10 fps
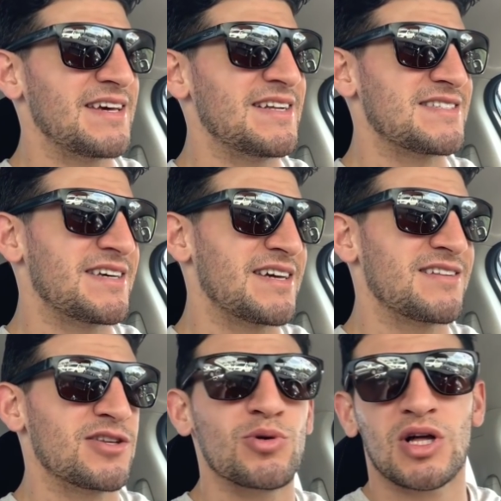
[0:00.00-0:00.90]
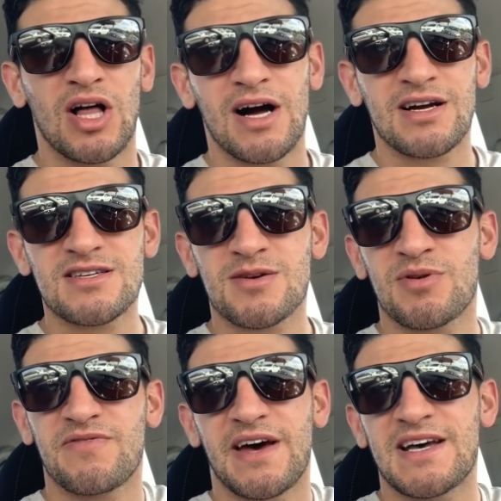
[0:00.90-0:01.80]
And it's like 2 o'clock, so I've
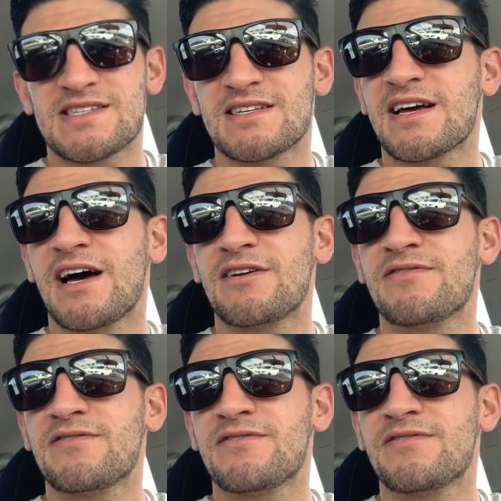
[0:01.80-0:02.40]
been fasting kind